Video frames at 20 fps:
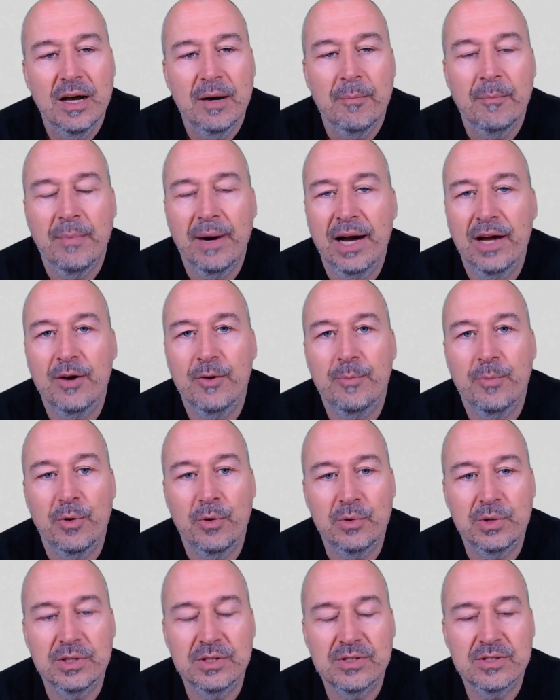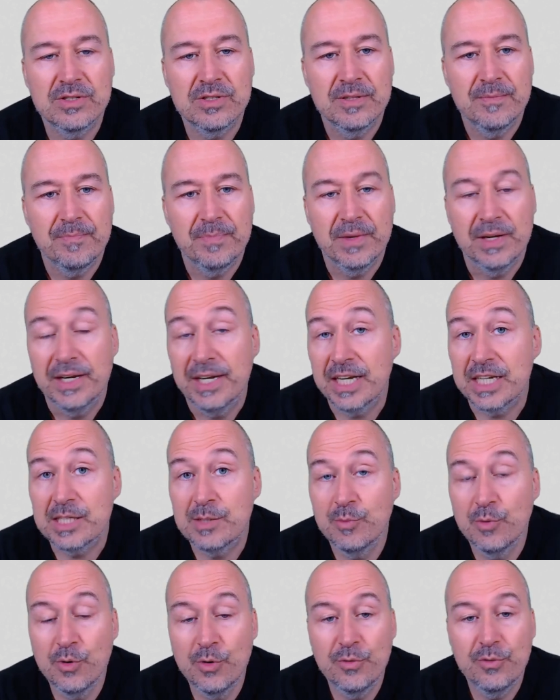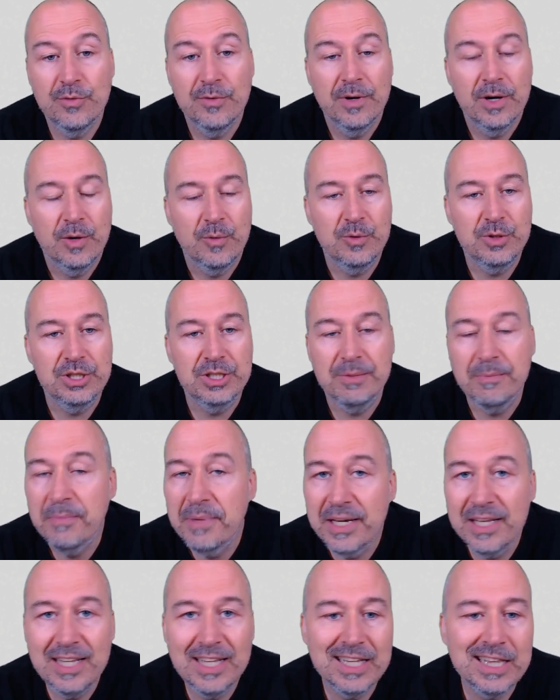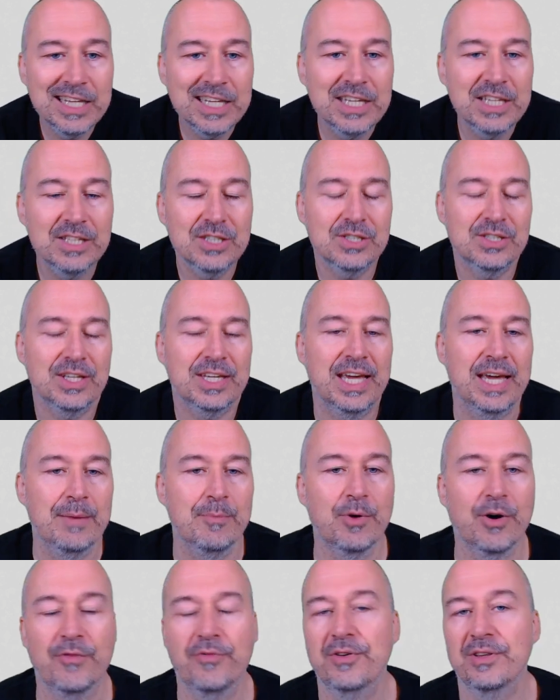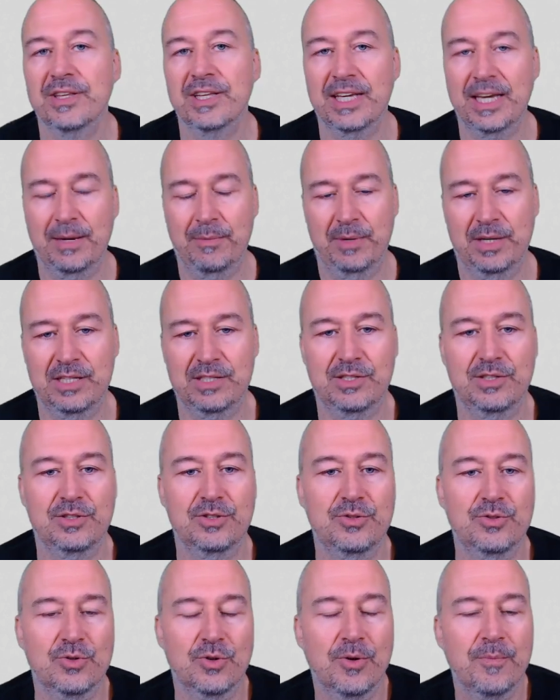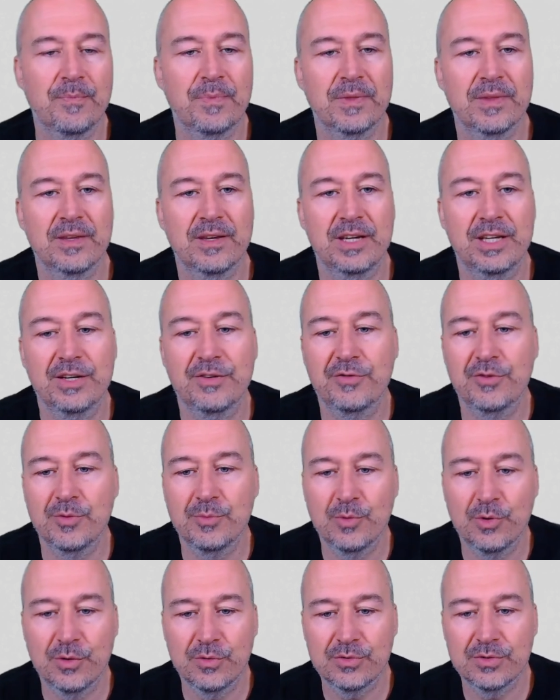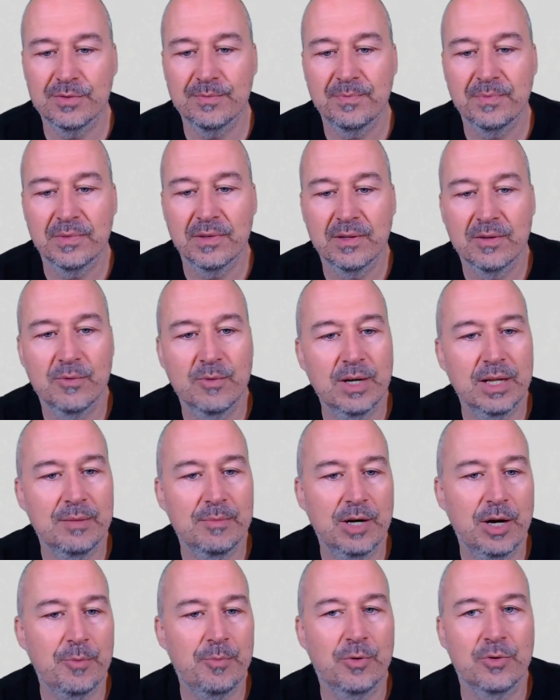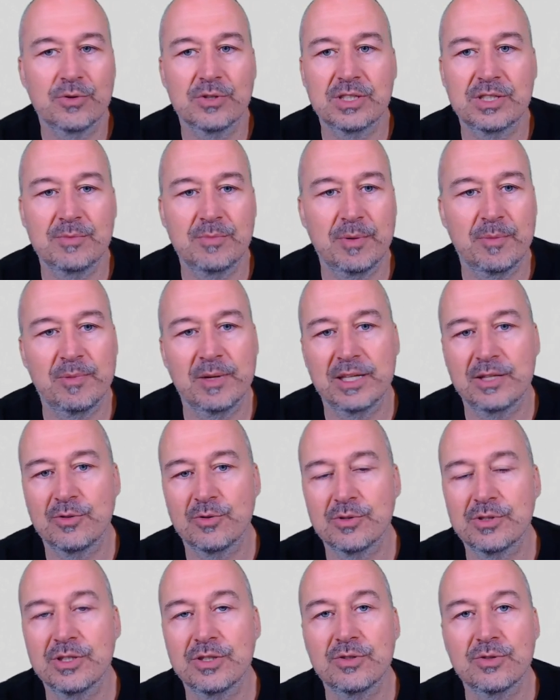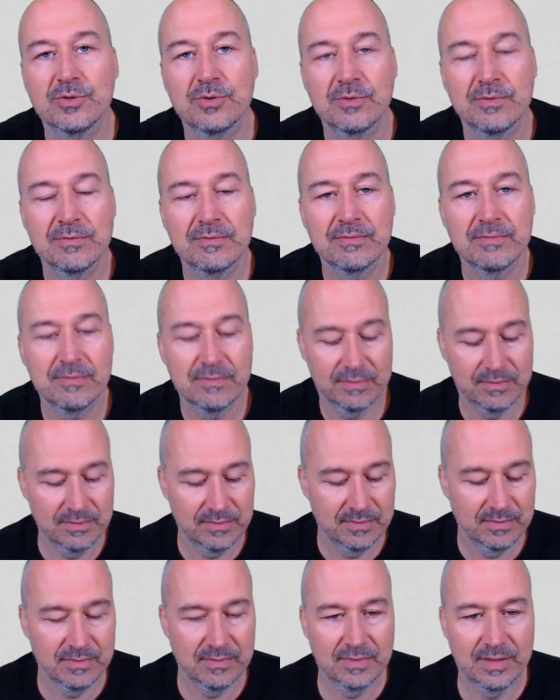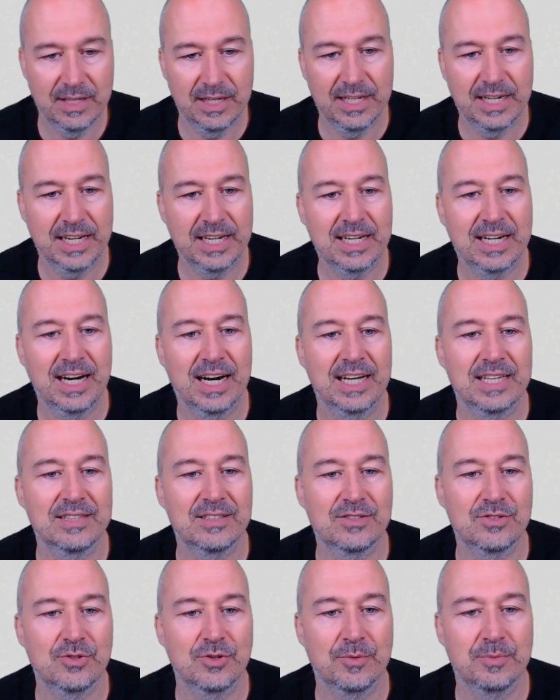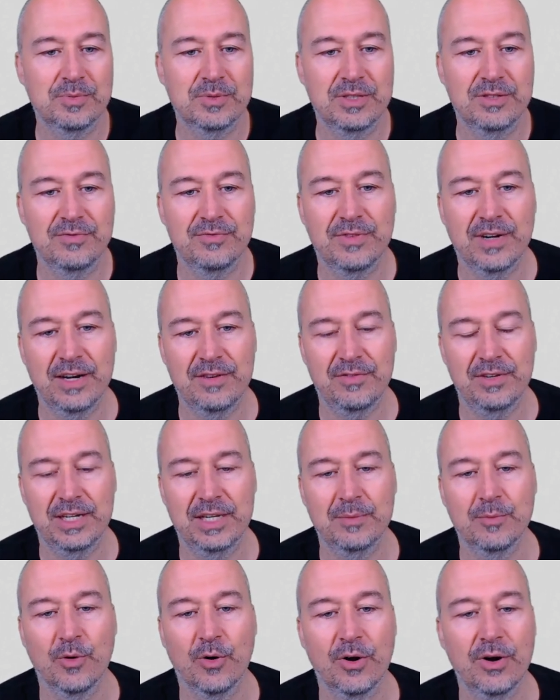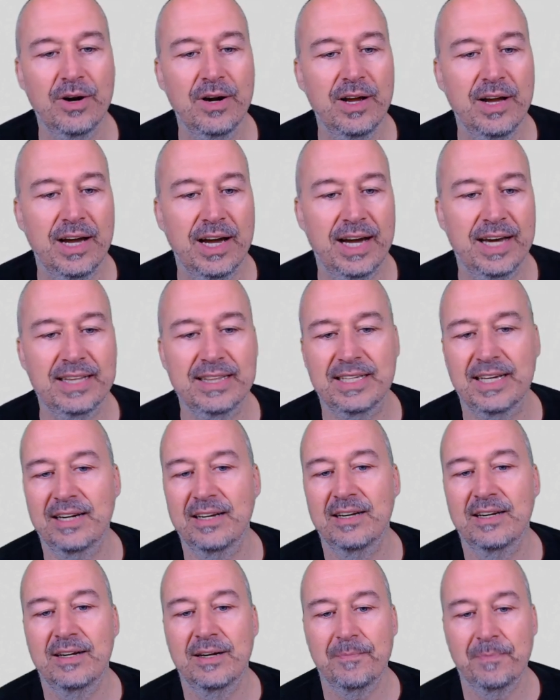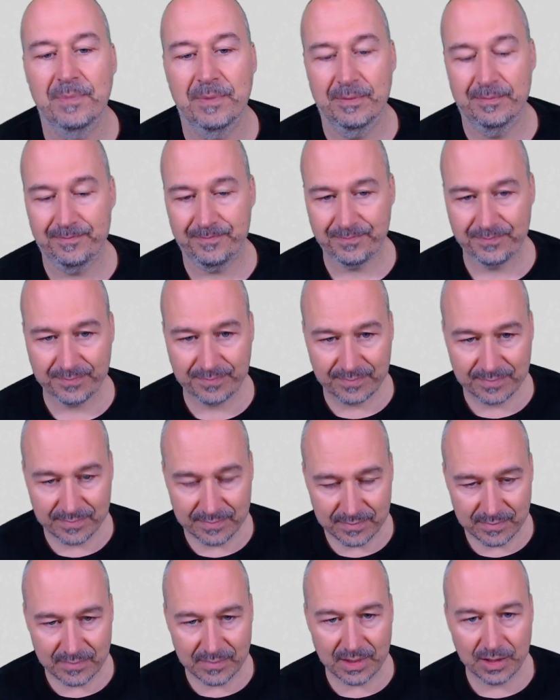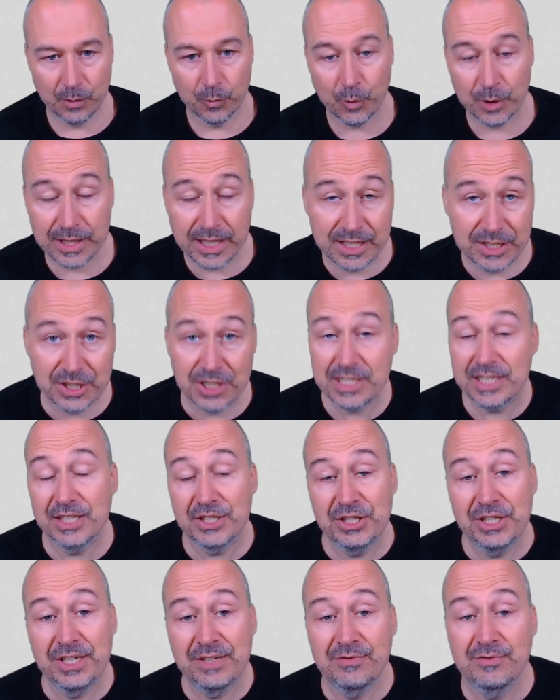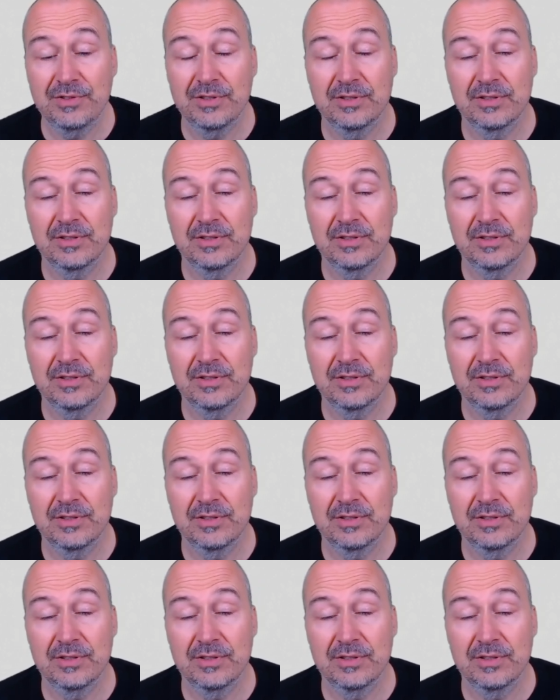my opponent's next move, which immediately kills the game off and the game ends in a draw in a few moves. Well, my opponent simply played rook c2. And I can't stop c5 anymore. And then what I just achieved,